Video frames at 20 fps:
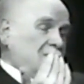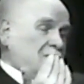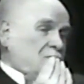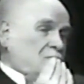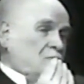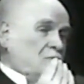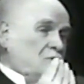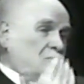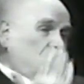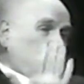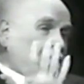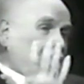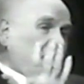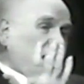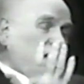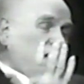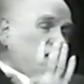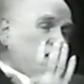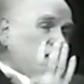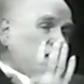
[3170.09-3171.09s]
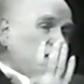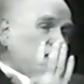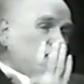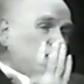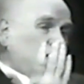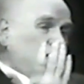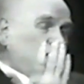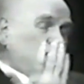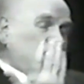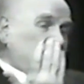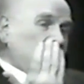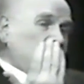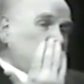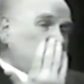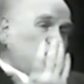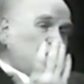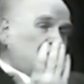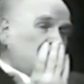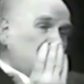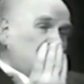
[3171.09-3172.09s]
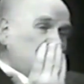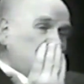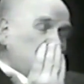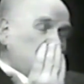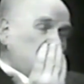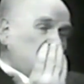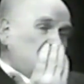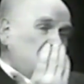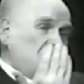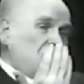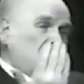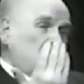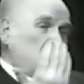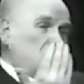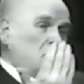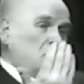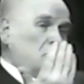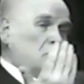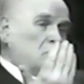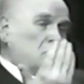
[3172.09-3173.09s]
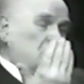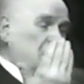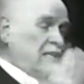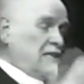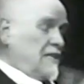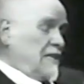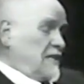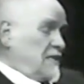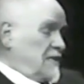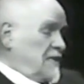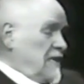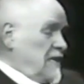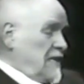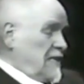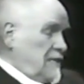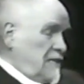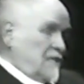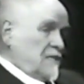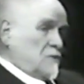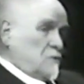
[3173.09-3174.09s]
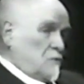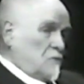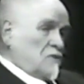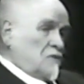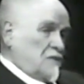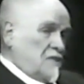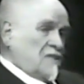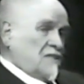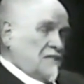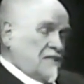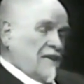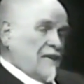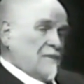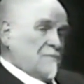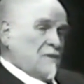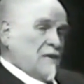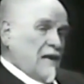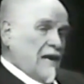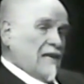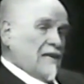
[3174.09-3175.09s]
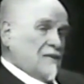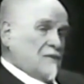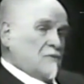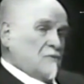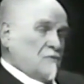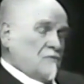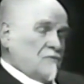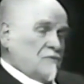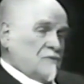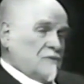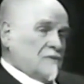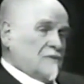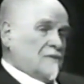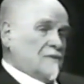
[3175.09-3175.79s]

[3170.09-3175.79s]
so high, that even this is difficult to say that this was the same kind of